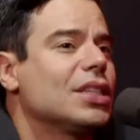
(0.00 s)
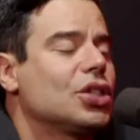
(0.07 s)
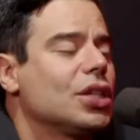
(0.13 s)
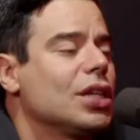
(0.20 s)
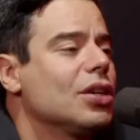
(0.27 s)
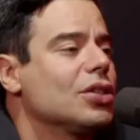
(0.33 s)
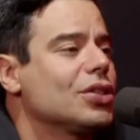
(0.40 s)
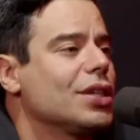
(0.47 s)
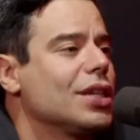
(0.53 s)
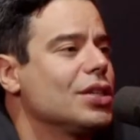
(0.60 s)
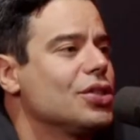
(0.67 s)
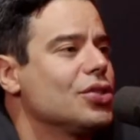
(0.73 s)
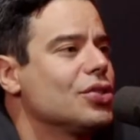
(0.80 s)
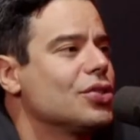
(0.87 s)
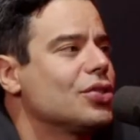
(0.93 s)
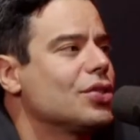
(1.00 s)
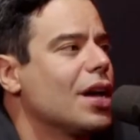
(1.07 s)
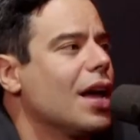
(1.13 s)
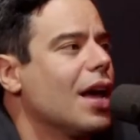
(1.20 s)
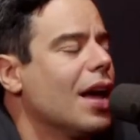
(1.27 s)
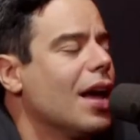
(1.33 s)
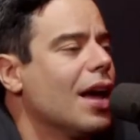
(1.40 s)
she actually just
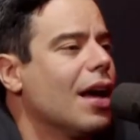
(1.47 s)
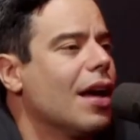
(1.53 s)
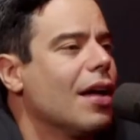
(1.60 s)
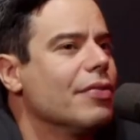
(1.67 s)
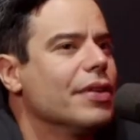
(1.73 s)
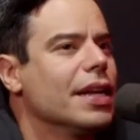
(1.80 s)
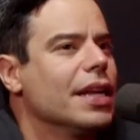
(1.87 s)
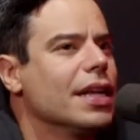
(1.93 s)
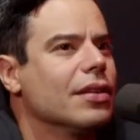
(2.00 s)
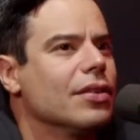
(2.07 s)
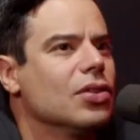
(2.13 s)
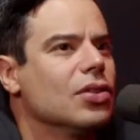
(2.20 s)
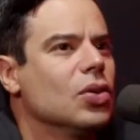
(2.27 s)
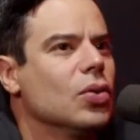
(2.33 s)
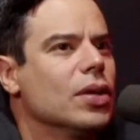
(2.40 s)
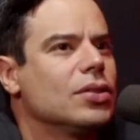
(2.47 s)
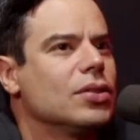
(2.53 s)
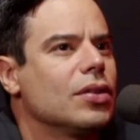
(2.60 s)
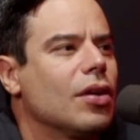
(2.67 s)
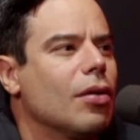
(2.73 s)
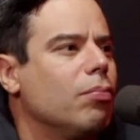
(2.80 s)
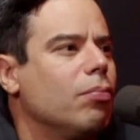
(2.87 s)
didn't do it
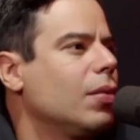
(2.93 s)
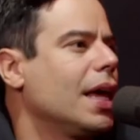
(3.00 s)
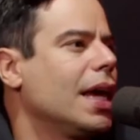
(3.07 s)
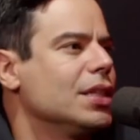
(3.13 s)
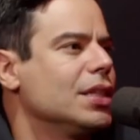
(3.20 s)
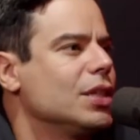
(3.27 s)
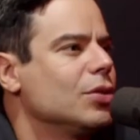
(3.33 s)
to complain.